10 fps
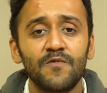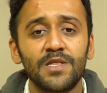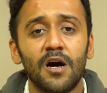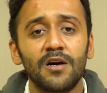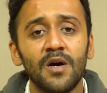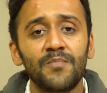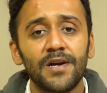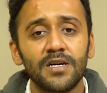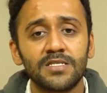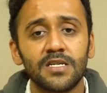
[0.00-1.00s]
with other
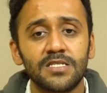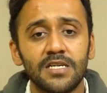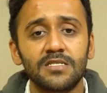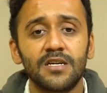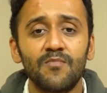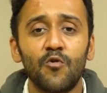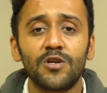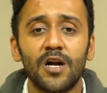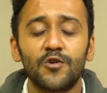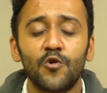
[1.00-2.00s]
products such as
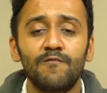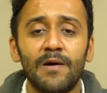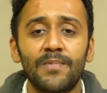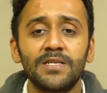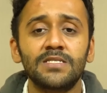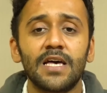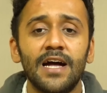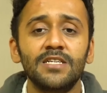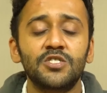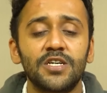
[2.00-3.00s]
remote control weapons
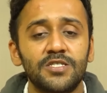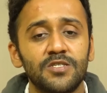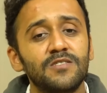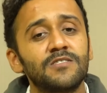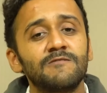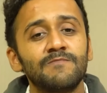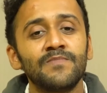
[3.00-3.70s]
and stations.